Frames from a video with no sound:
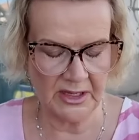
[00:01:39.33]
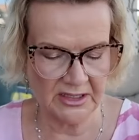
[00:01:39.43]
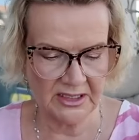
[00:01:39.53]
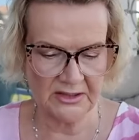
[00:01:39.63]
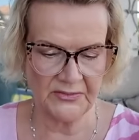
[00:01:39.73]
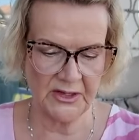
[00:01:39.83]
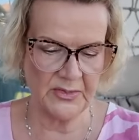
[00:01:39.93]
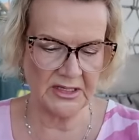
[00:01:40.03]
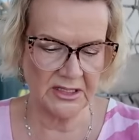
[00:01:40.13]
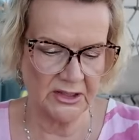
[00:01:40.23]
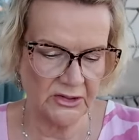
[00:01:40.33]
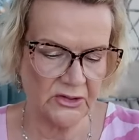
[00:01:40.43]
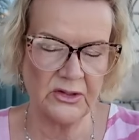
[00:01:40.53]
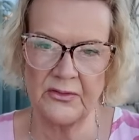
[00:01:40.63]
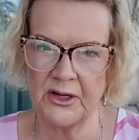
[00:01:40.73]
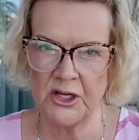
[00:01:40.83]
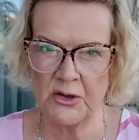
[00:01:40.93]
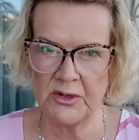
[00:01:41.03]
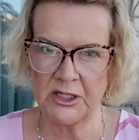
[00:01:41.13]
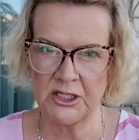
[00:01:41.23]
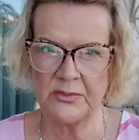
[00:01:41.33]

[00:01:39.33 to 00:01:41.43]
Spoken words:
because there's a few bits that are sort of newish